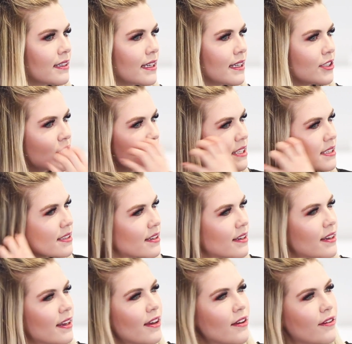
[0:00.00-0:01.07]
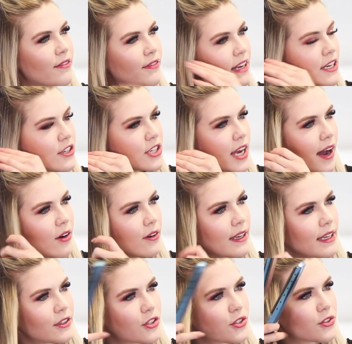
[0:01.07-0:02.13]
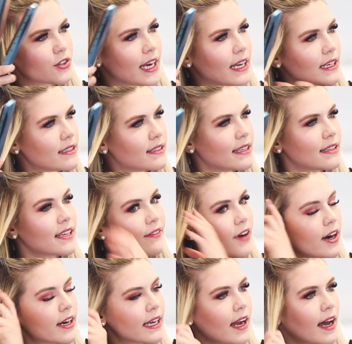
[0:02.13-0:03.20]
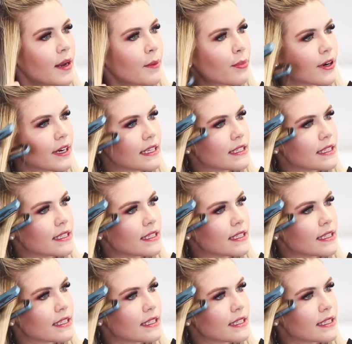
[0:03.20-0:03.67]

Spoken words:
and just finish out each strand. Since I've already got it pretty